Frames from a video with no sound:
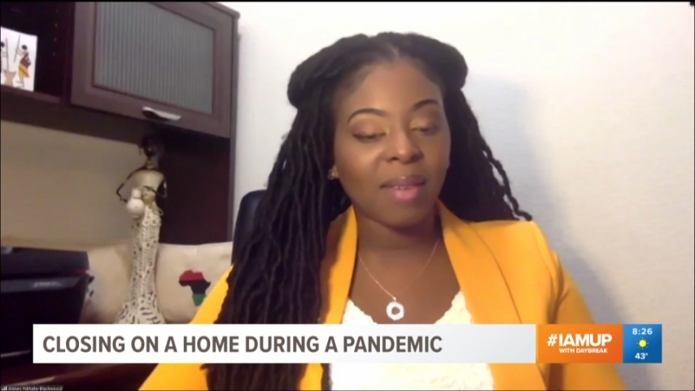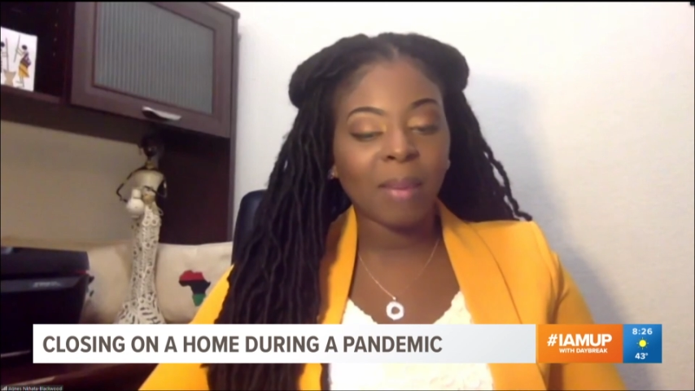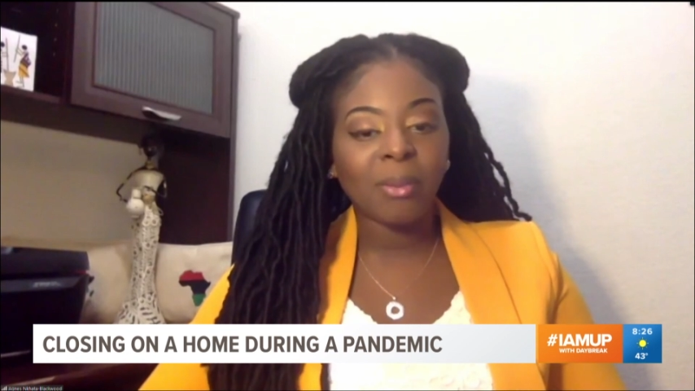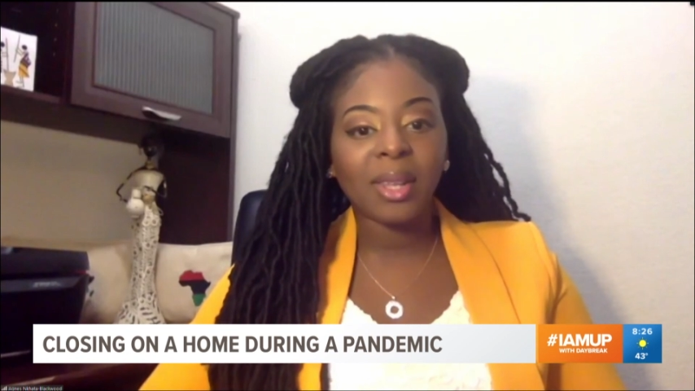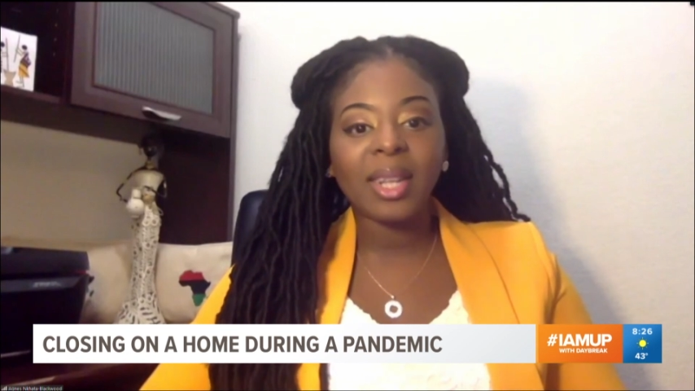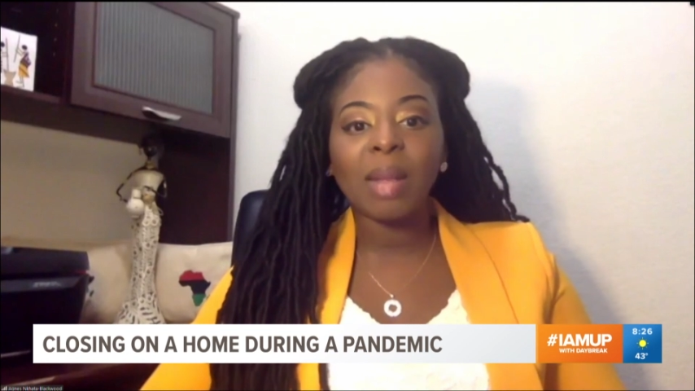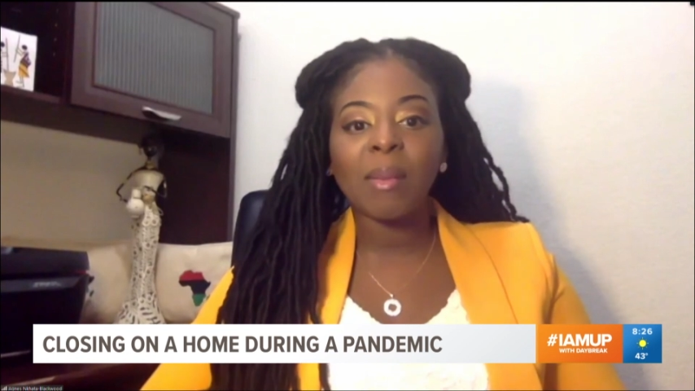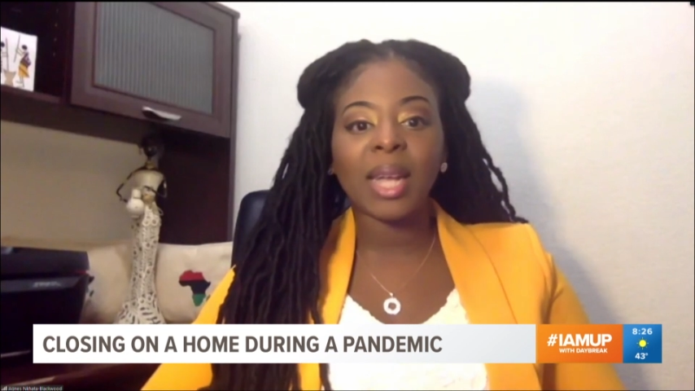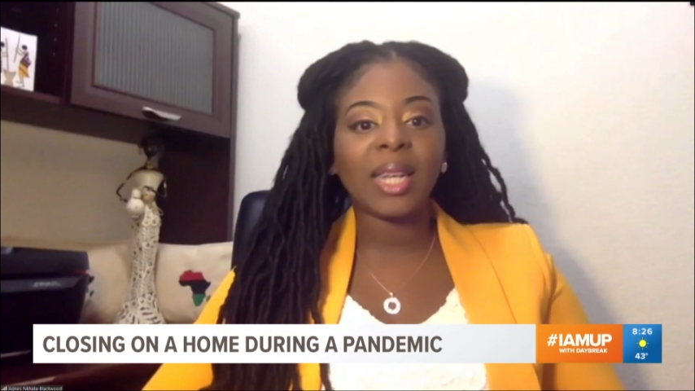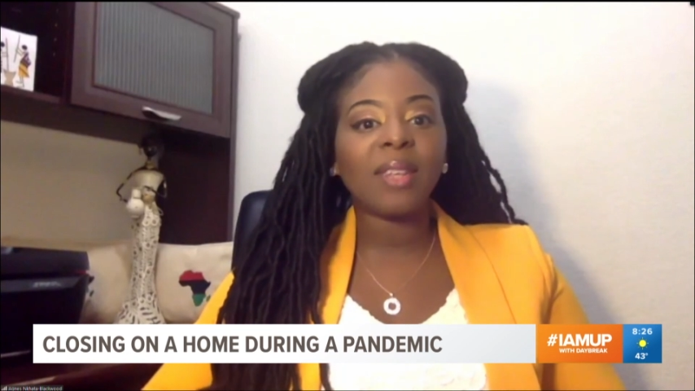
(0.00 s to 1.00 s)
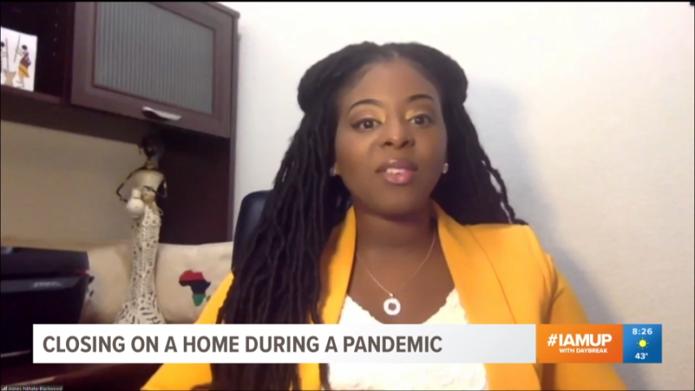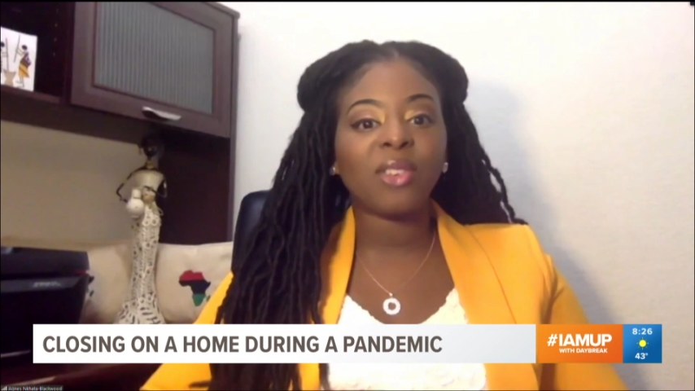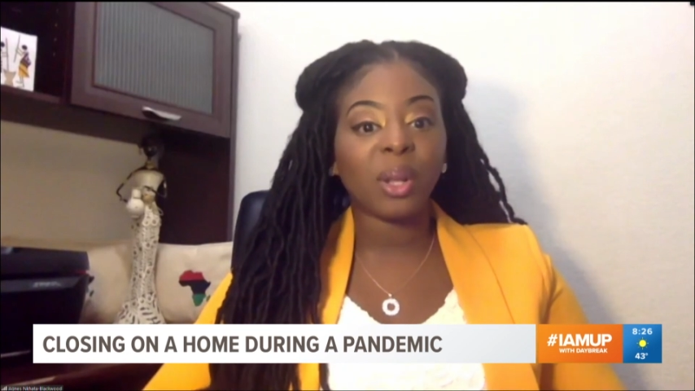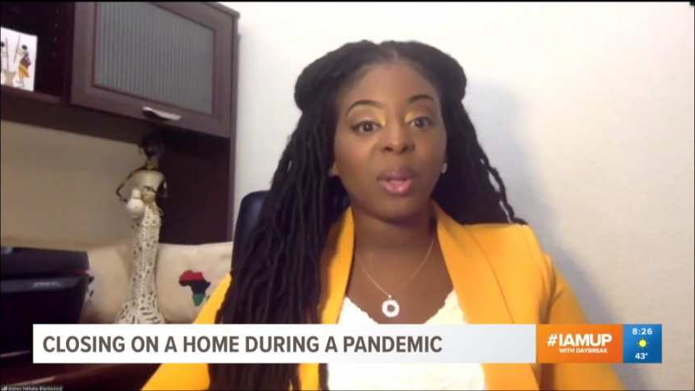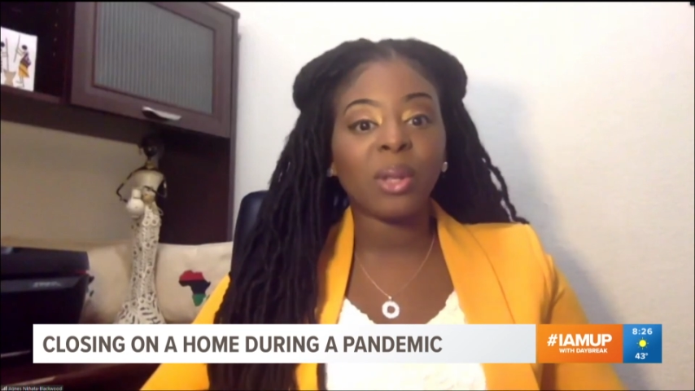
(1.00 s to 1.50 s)
I'm telling them that it is
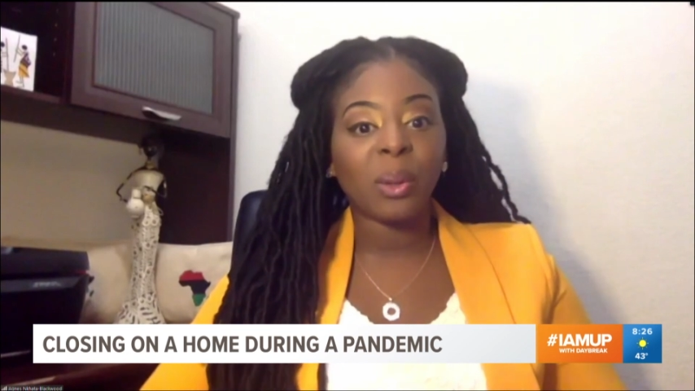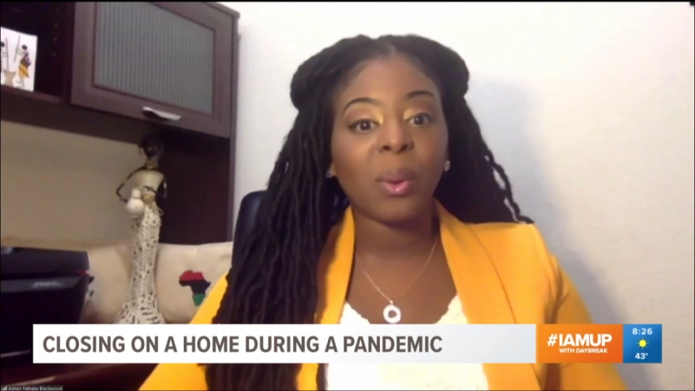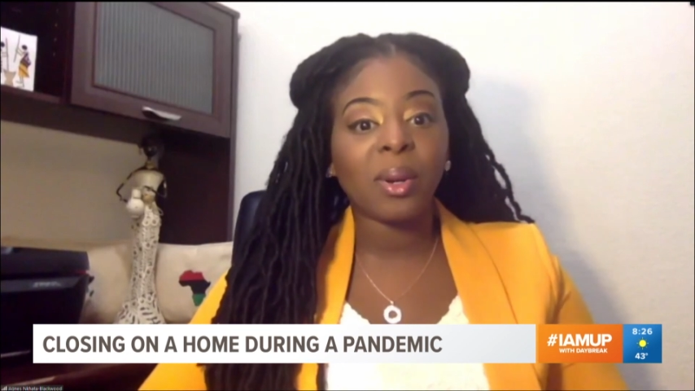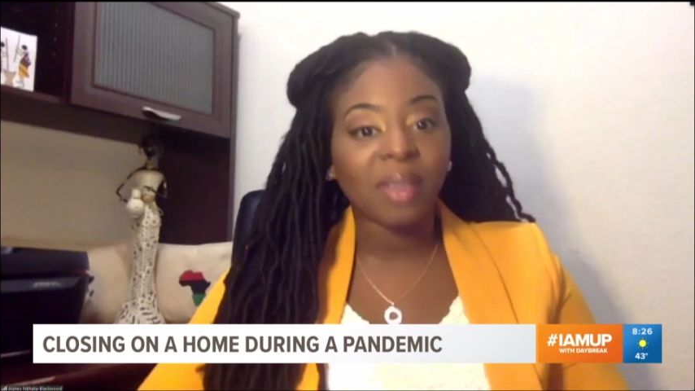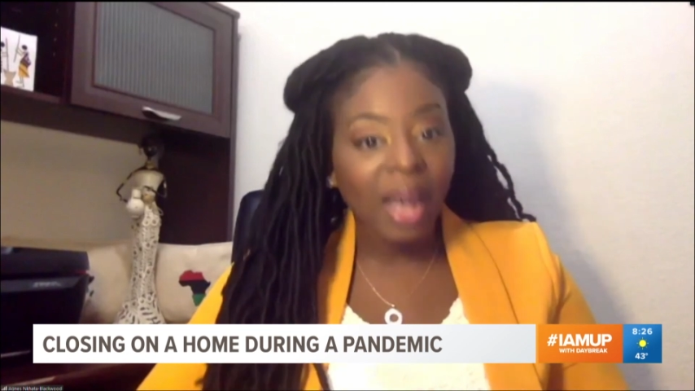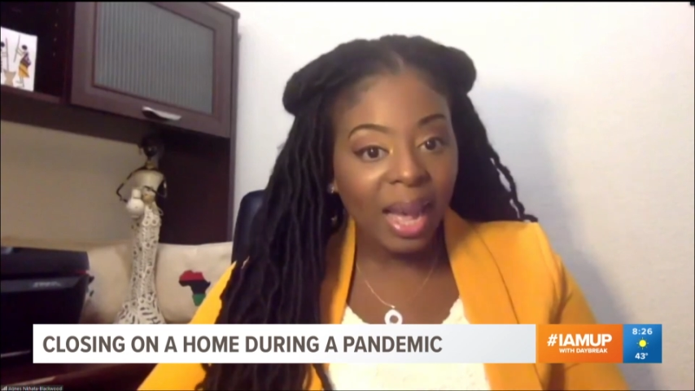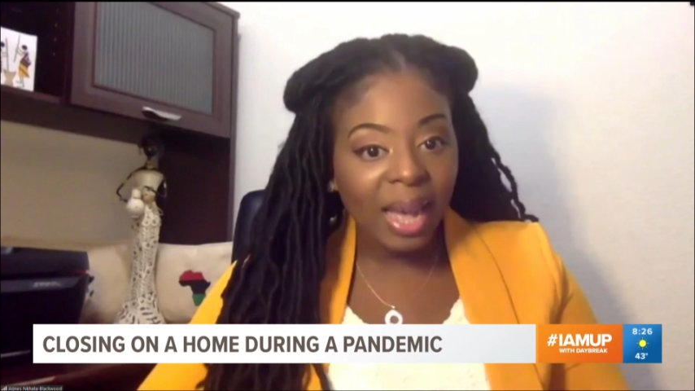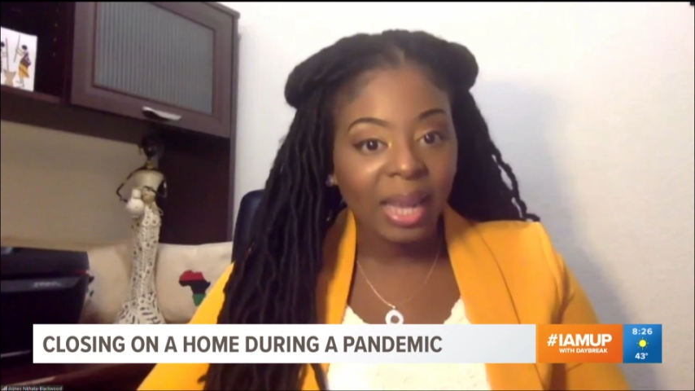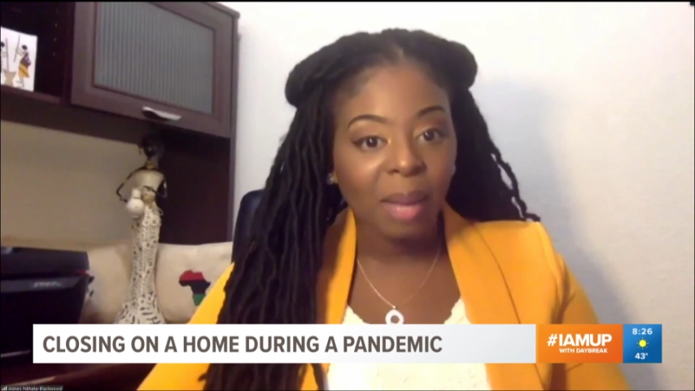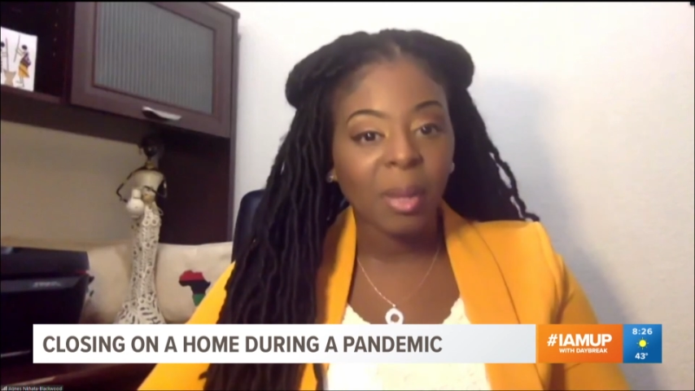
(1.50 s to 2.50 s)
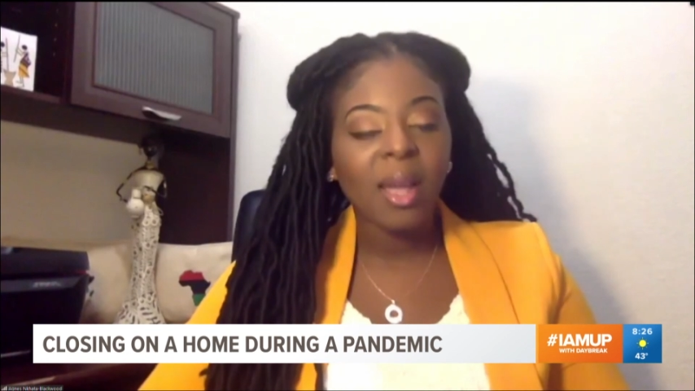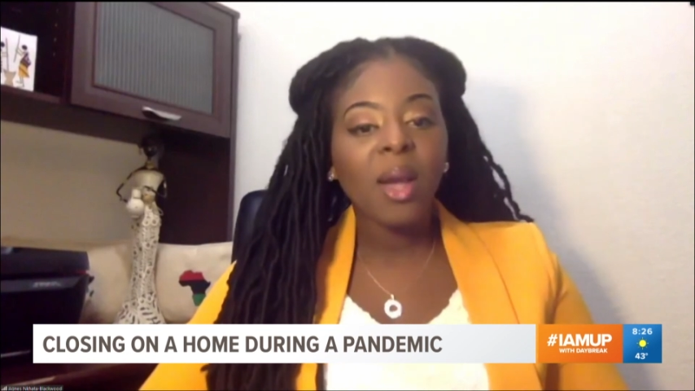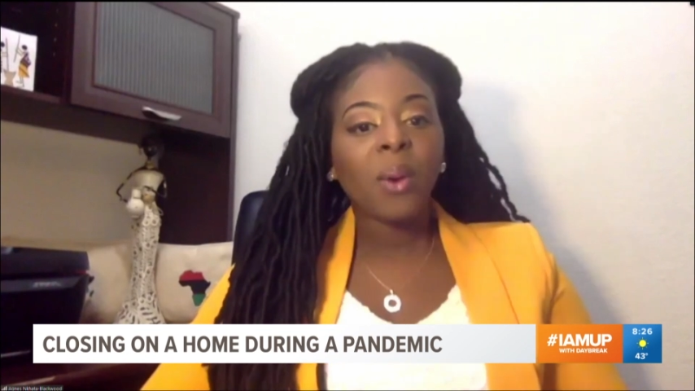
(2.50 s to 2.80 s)
still your time.